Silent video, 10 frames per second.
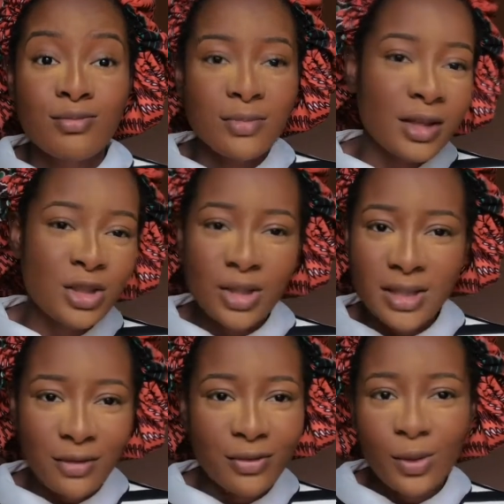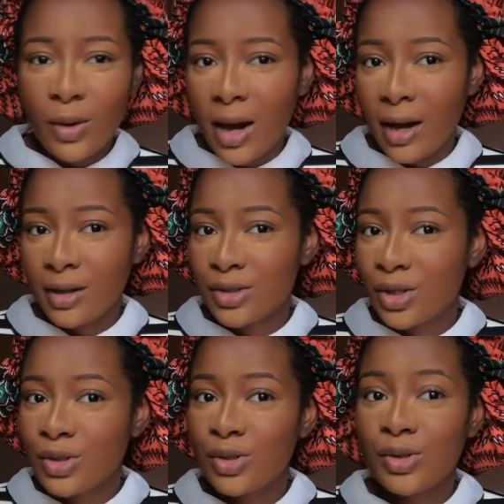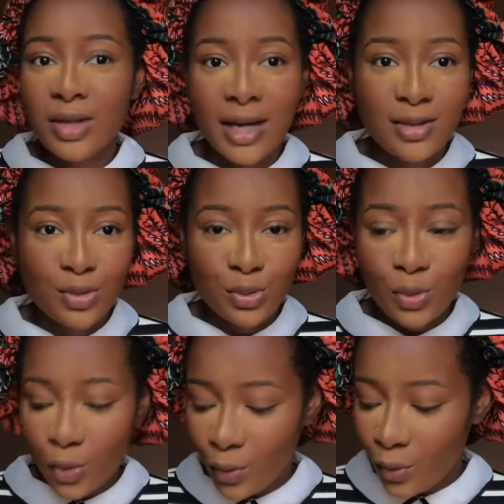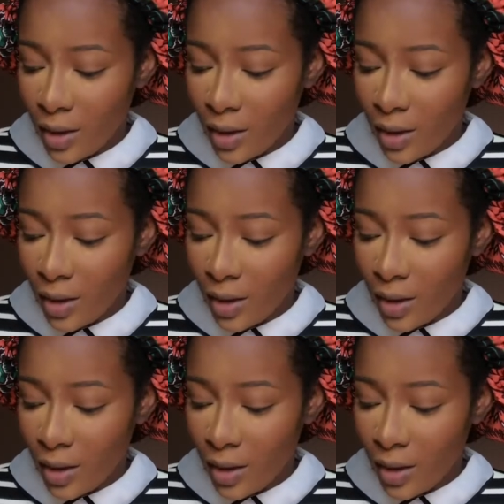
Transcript: just a few hours, just so you guys know